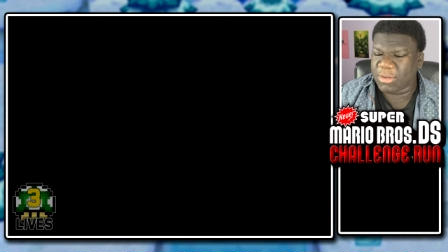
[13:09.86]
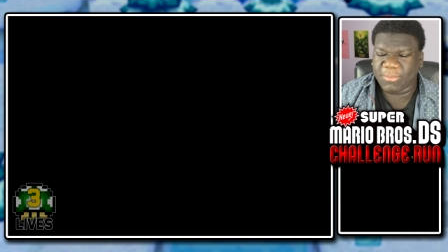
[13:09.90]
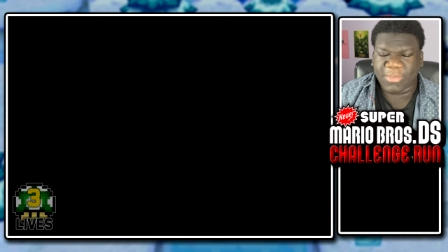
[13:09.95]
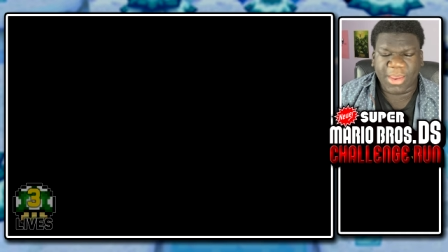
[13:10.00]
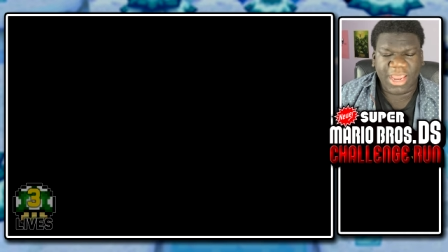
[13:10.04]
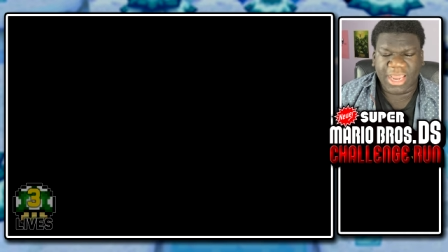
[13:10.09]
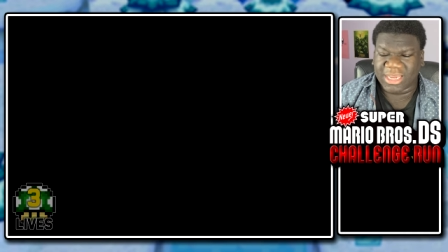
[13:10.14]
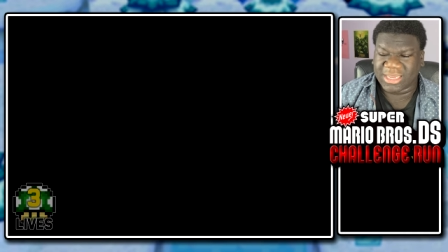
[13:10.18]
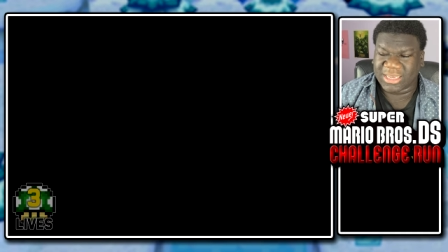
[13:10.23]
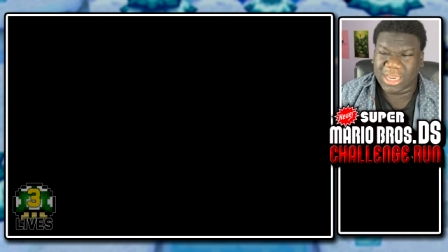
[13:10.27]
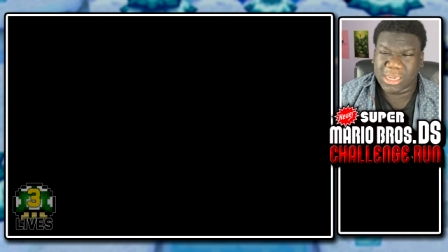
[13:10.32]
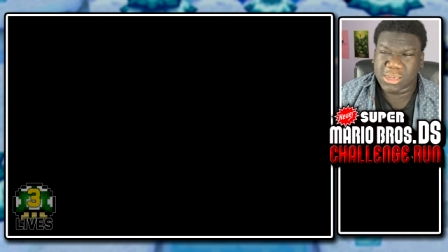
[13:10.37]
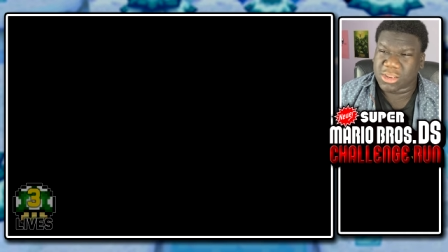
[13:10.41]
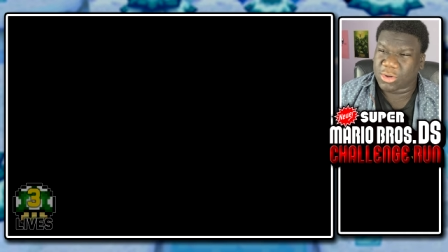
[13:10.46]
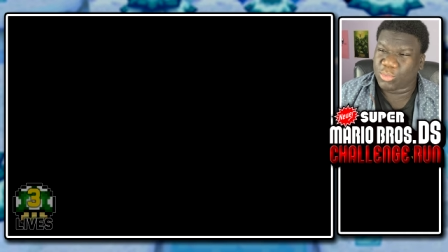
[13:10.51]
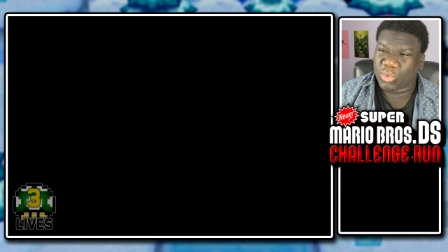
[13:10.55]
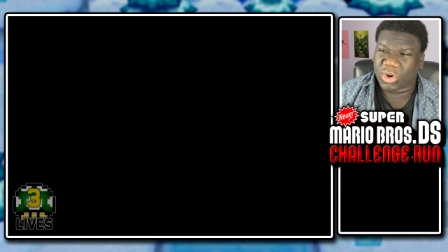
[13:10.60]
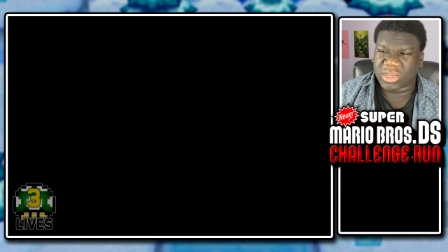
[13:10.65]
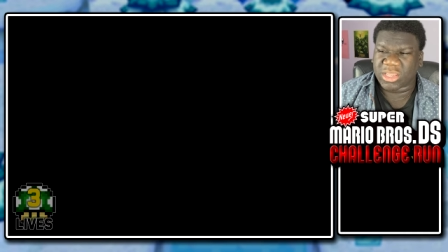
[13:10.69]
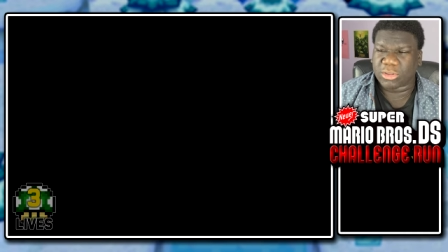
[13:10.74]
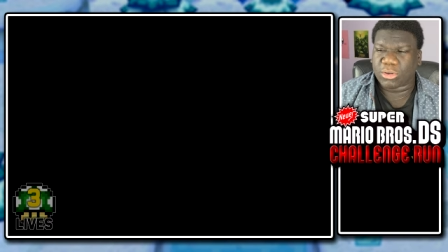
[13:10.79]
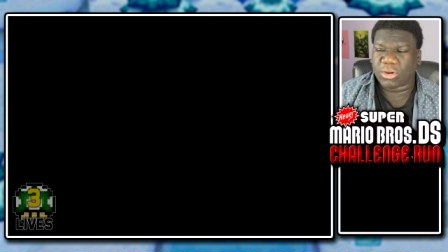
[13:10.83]
paying attention
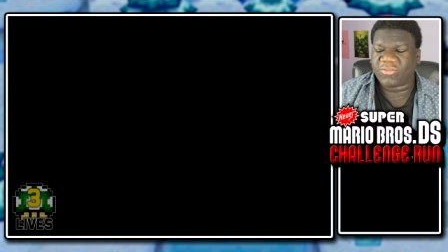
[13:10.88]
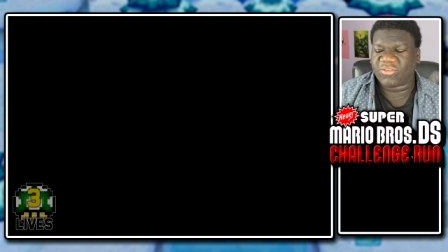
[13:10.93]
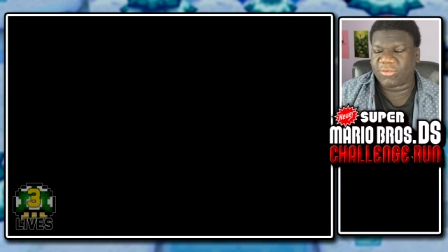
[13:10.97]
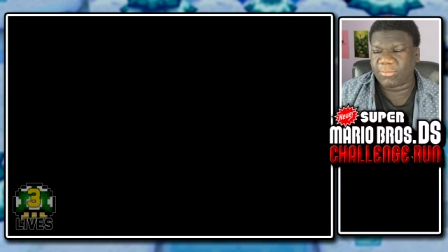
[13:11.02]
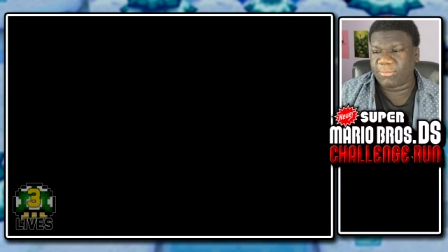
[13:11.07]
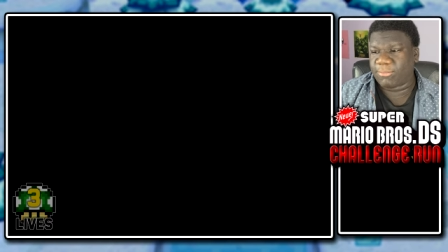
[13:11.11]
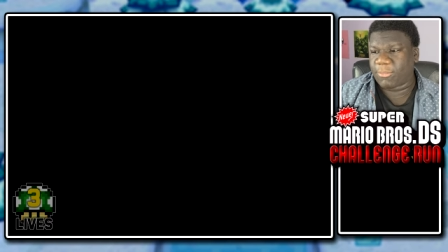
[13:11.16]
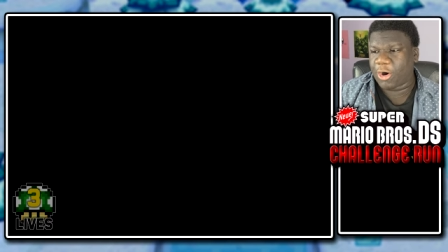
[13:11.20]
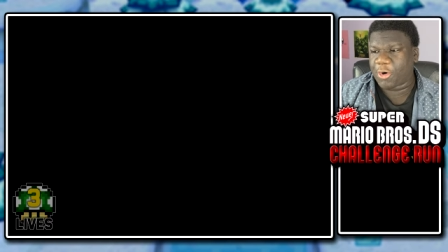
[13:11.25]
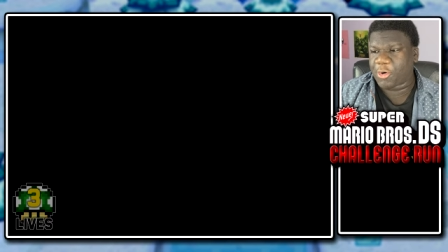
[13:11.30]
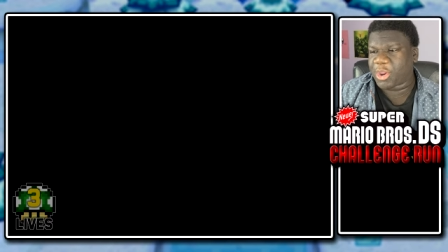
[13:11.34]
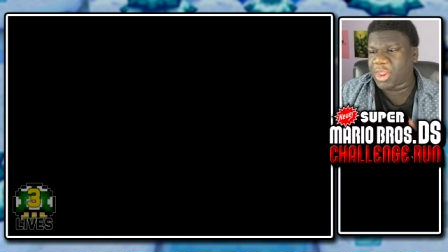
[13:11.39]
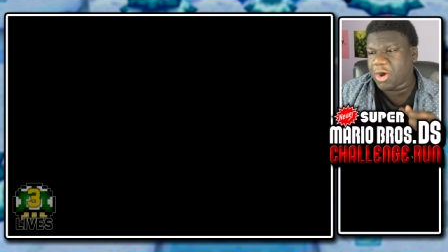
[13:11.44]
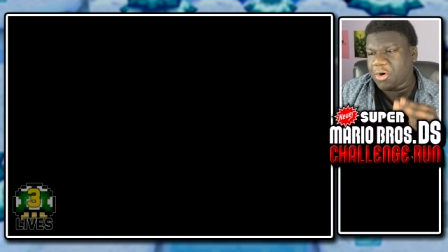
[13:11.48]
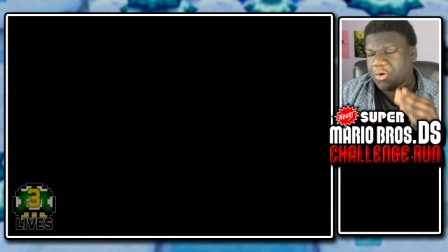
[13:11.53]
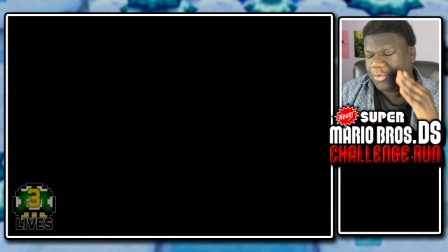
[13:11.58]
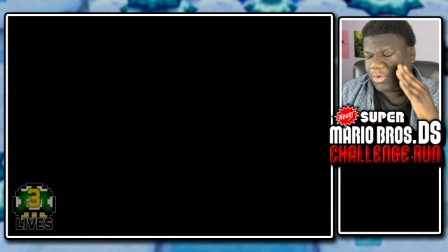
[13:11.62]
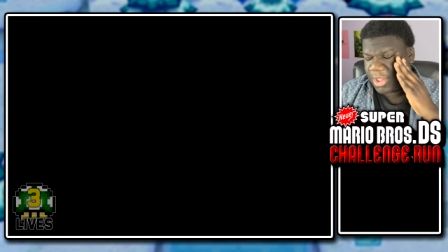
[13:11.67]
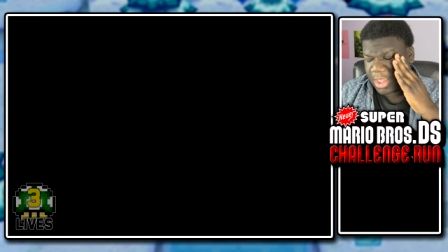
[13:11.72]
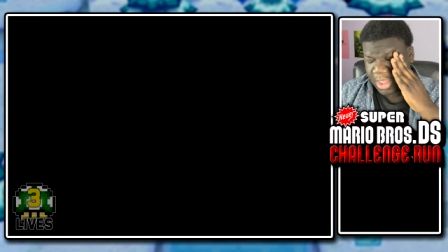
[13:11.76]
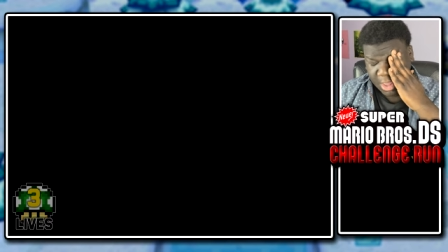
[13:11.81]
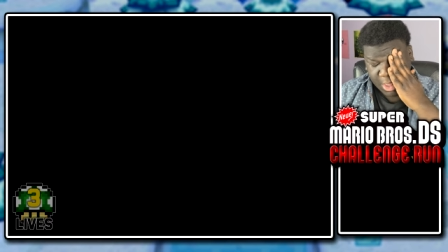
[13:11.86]
whatsoever.
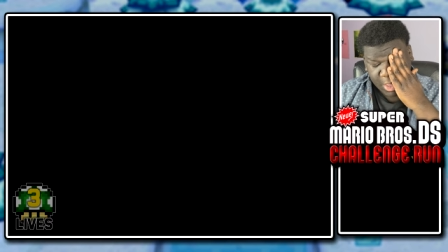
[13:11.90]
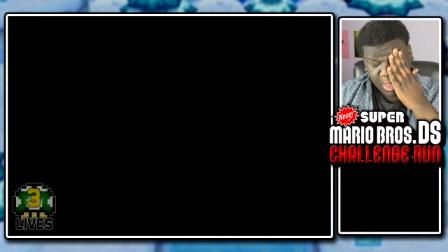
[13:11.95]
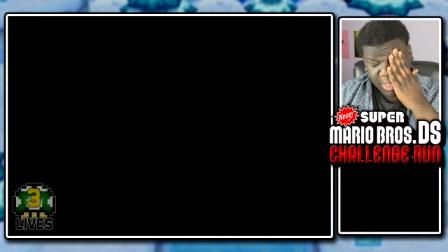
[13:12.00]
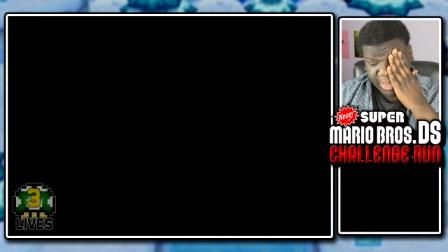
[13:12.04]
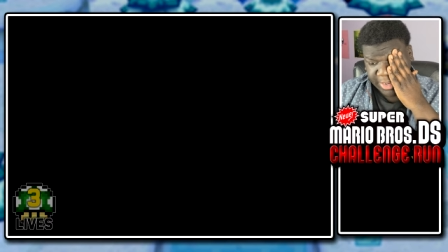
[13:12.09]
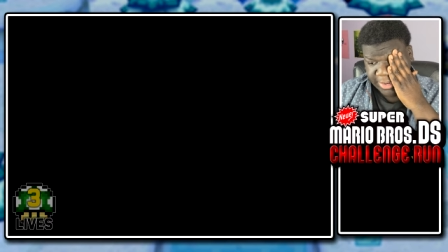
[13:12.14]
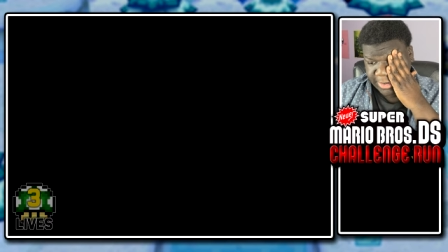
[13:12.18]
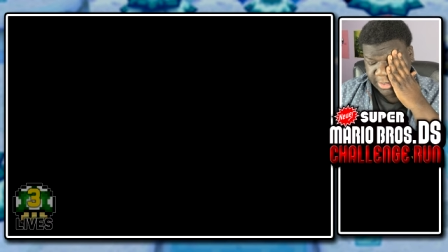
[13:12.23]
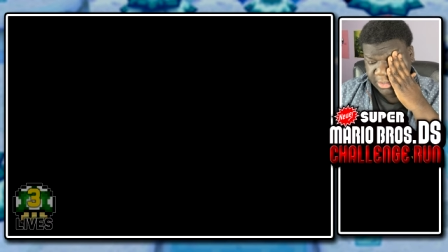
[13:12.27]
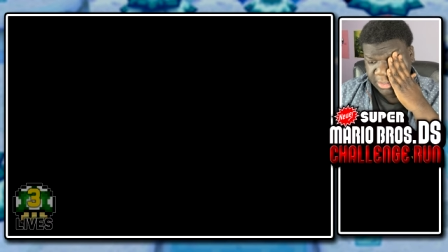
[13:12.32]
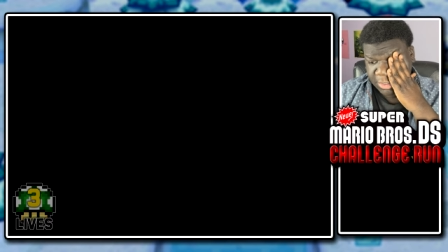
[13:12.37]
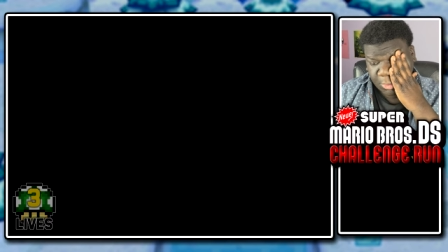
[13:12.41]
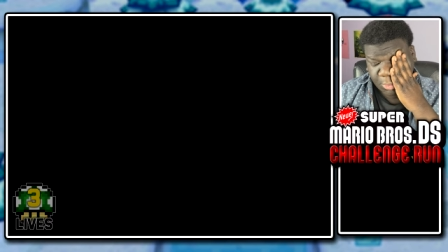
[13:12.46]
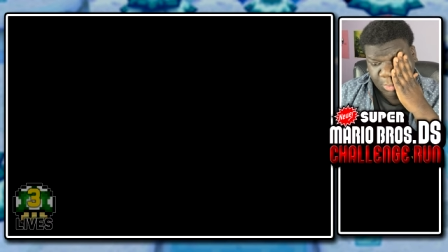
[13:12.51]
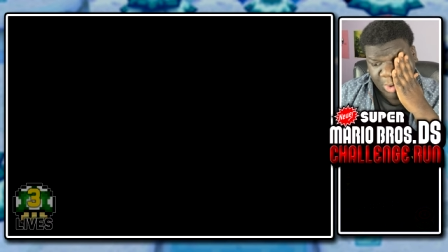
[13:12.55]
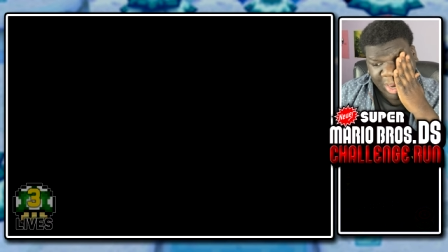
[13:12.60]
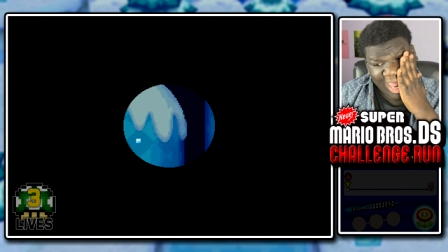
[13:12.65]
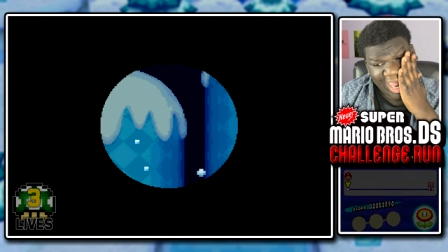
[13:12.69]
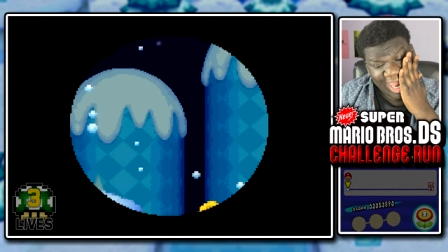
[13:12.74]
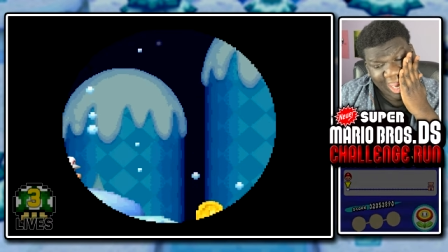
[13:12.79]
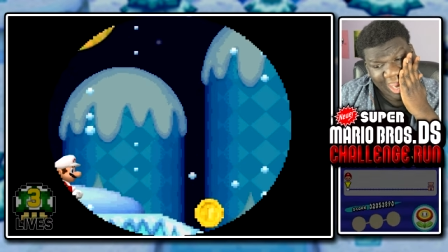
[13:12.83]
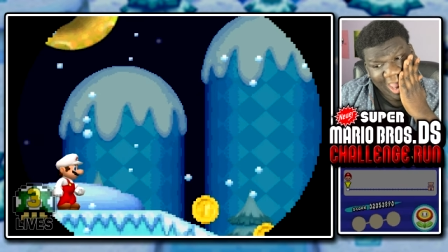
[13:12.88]
Mario is the
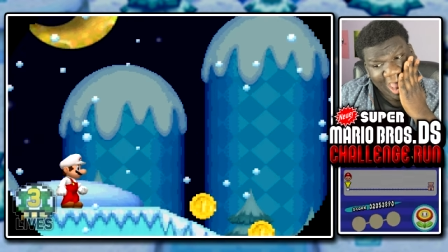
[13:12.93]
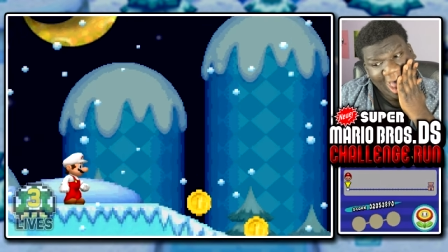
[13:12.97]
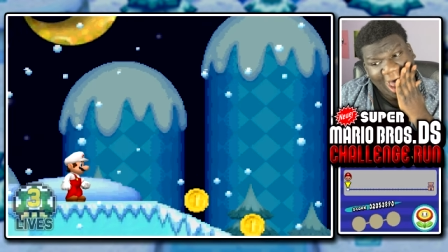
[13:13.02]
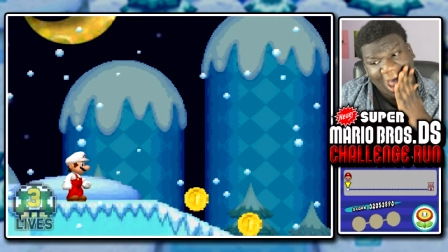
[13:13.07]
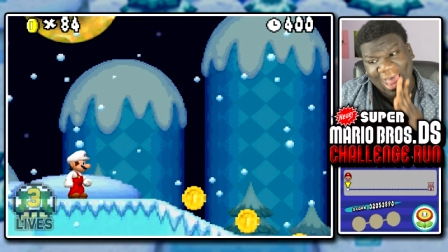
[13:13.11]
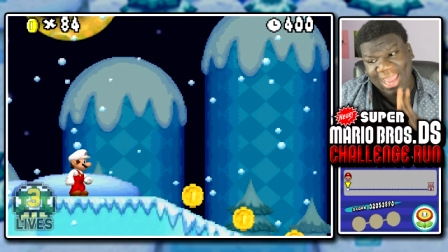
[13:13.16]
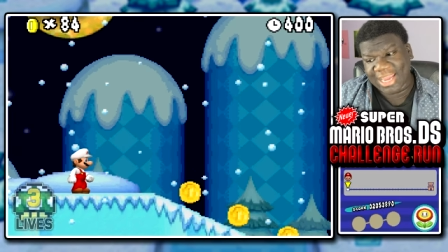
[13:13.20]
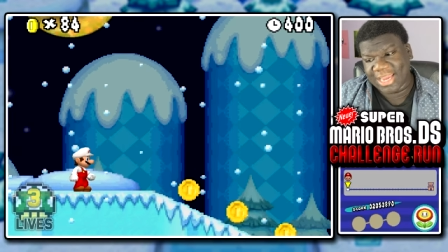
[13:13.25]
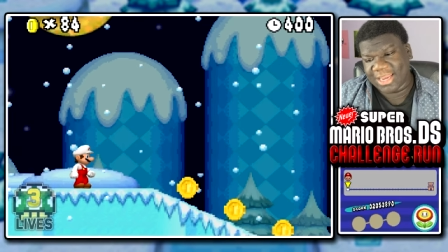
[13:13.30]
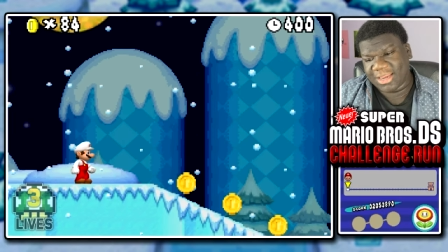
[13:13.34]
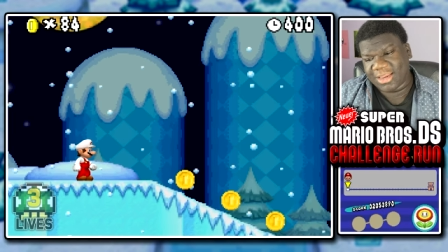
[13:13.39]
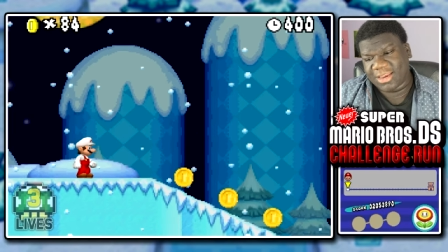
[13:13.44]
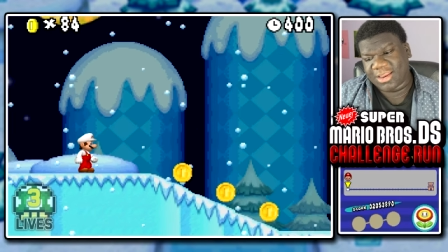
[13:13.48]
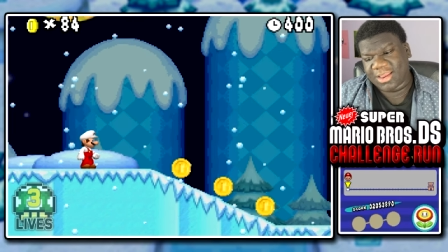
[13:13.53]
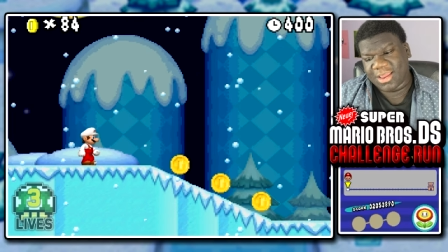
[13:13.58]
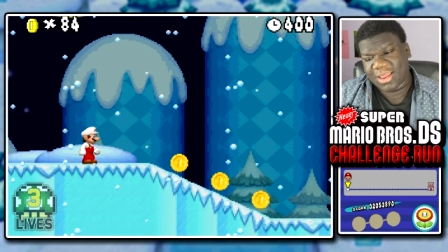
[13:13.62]
way. I...